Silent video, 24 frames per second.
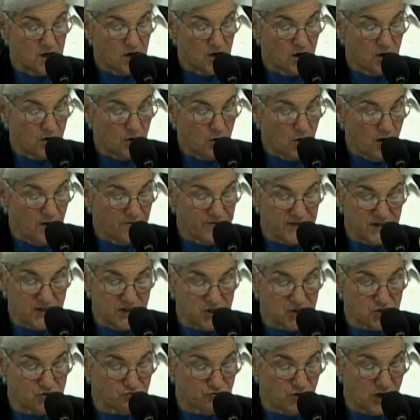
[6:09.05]
are often
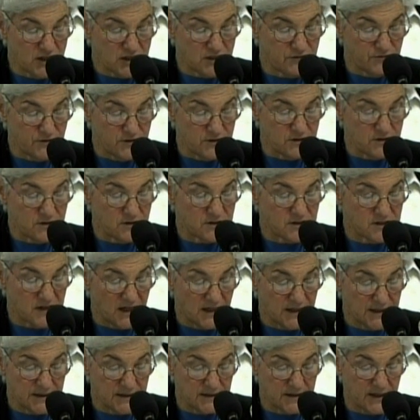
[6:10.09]
distrustful, sullen,